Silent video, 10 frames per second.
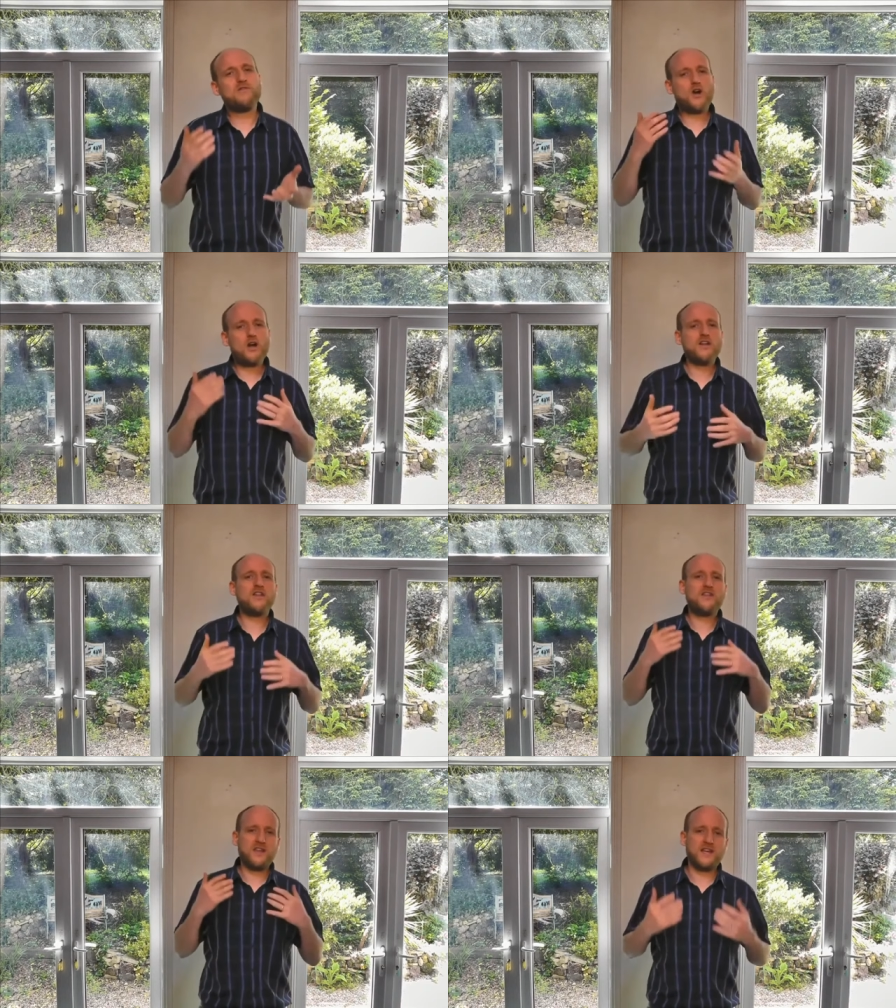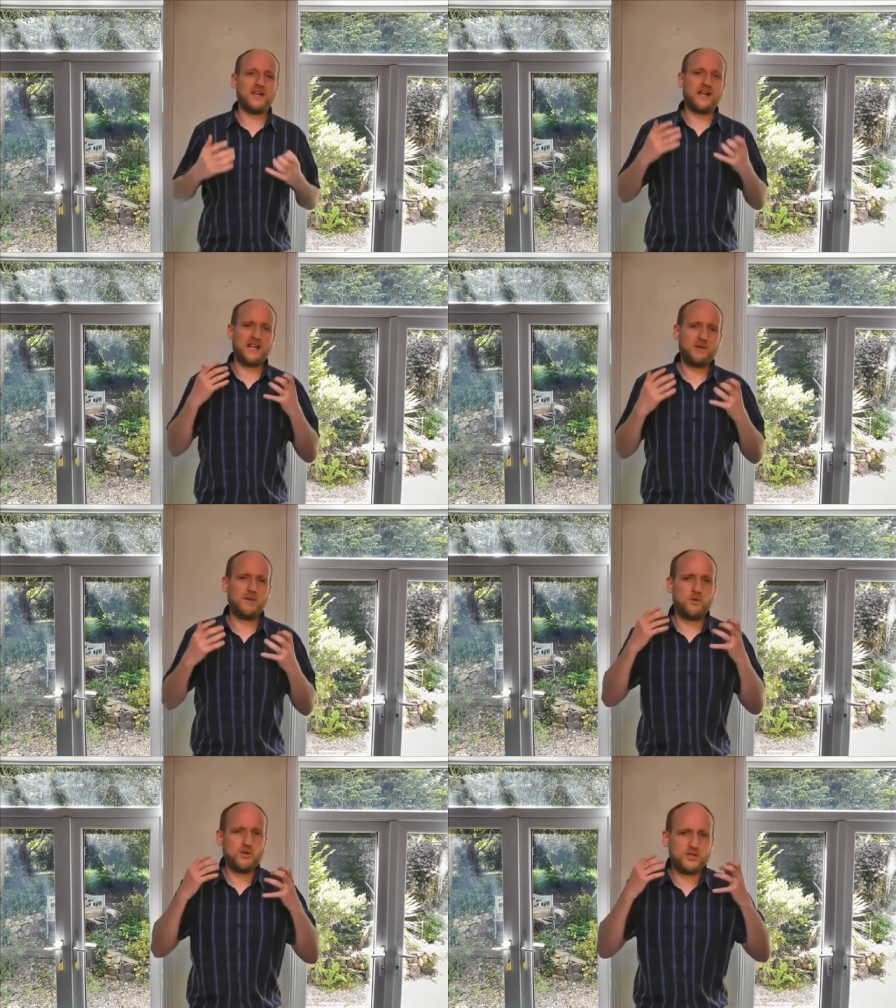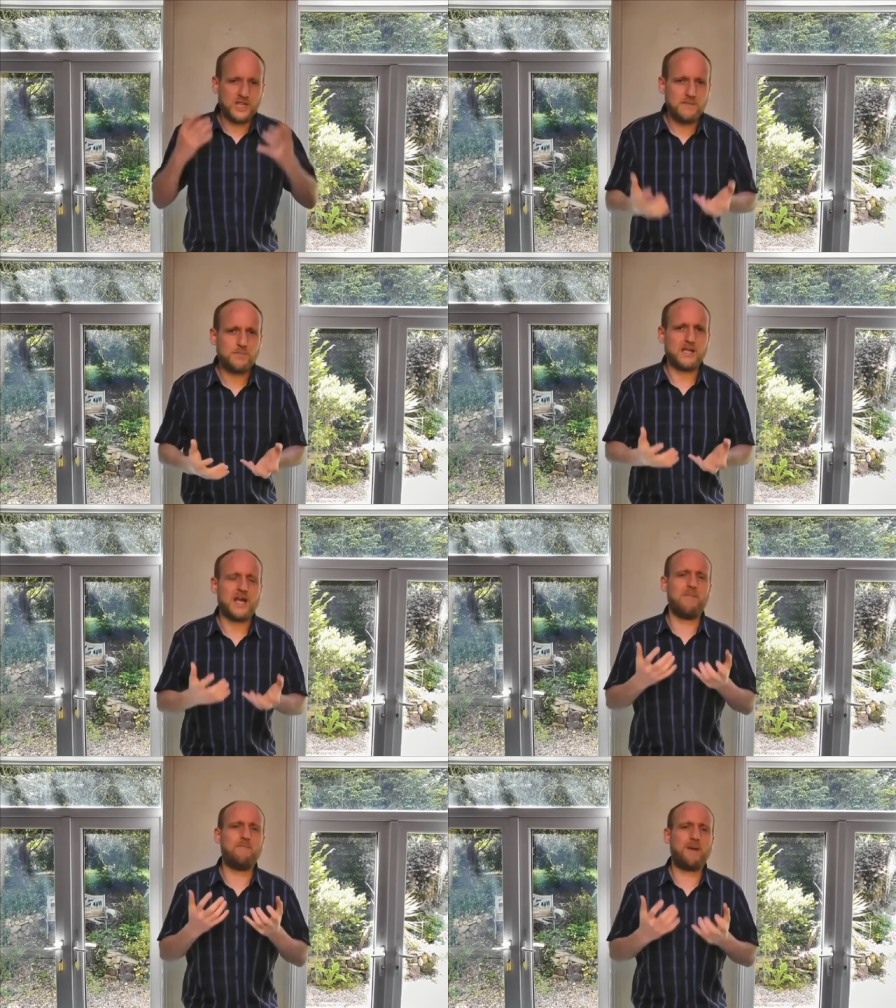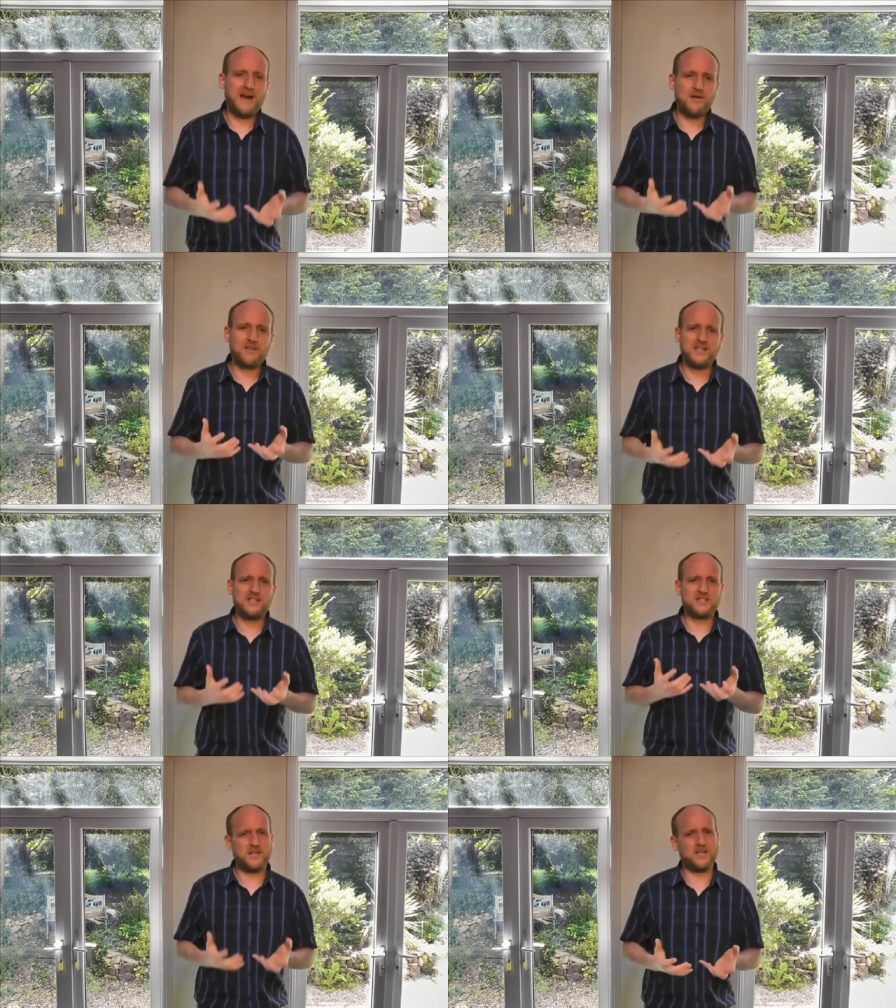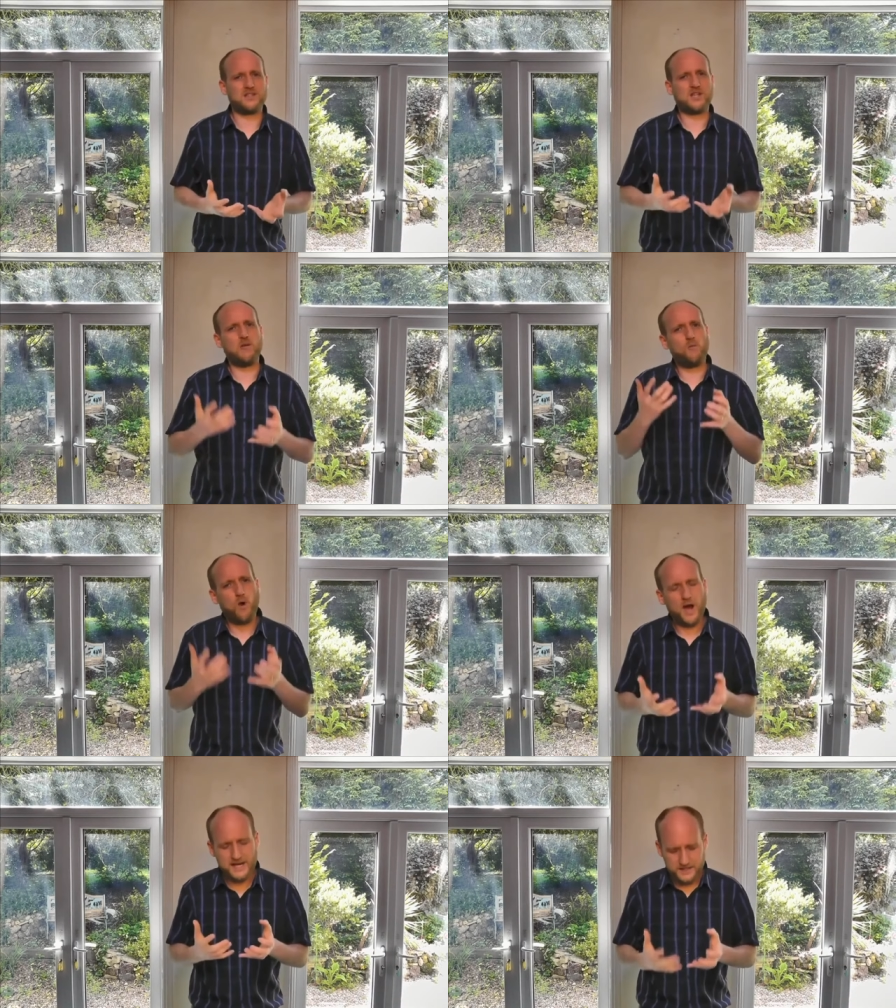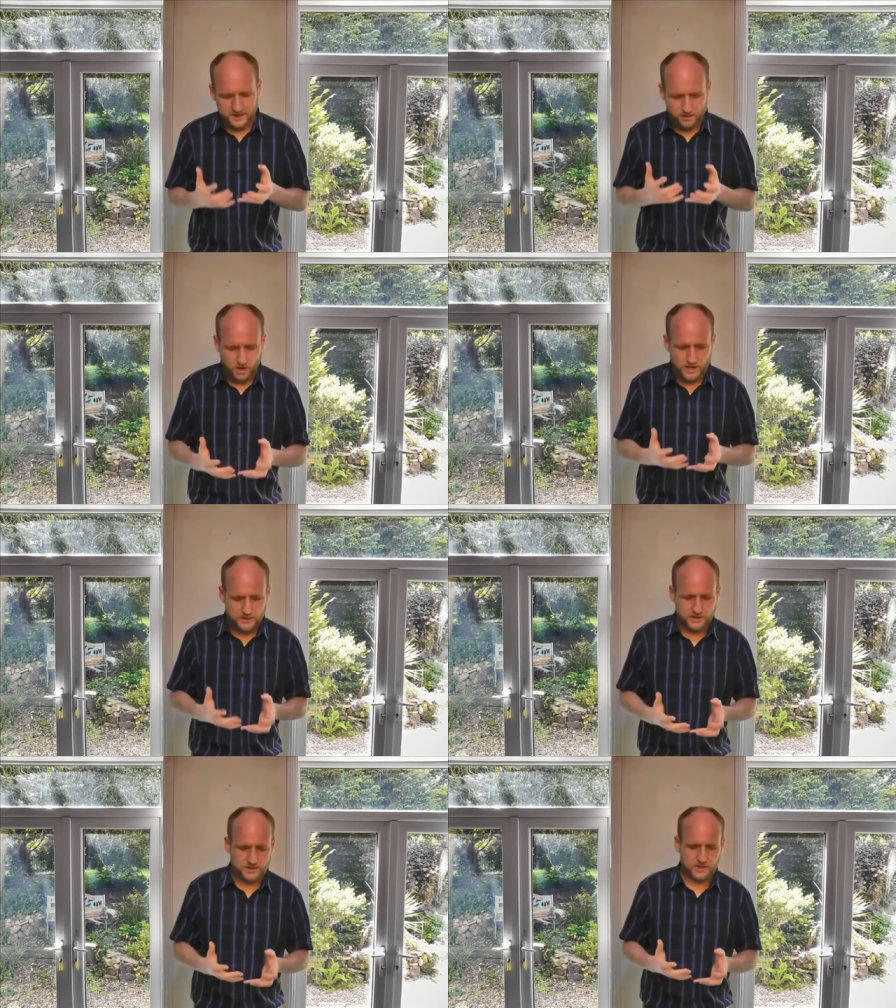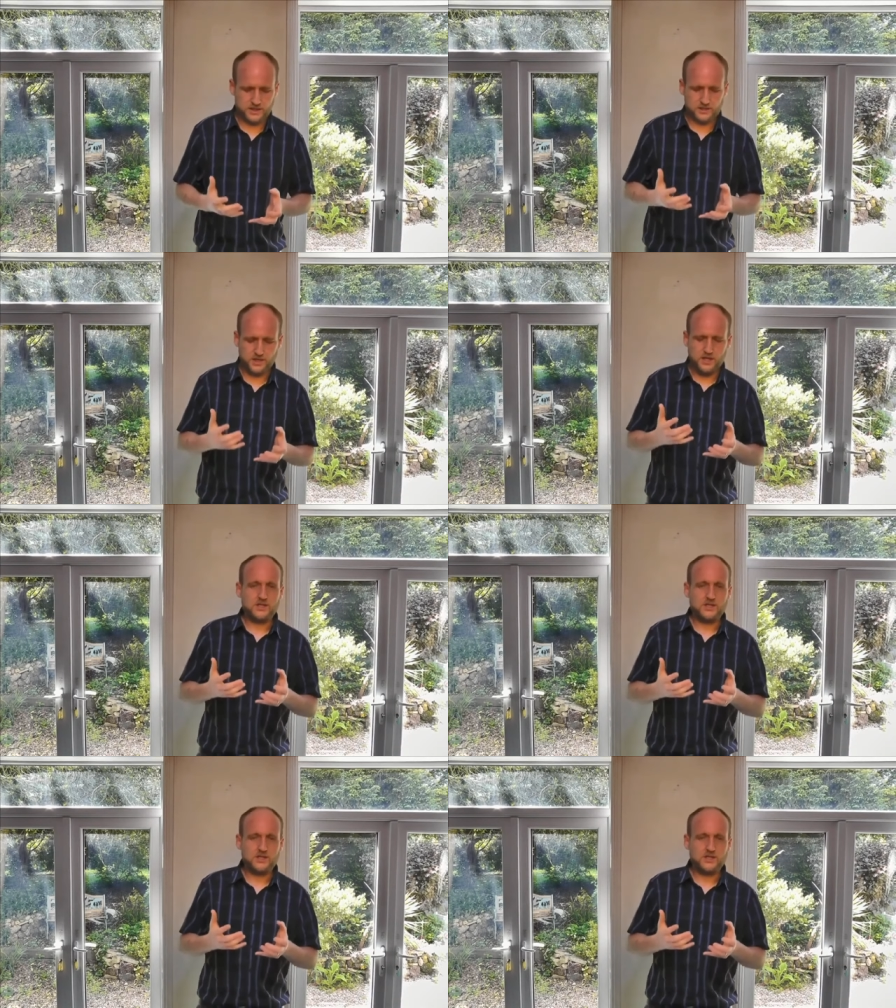we've got to think a little bit more deeply about these things. Like, why did they write these things?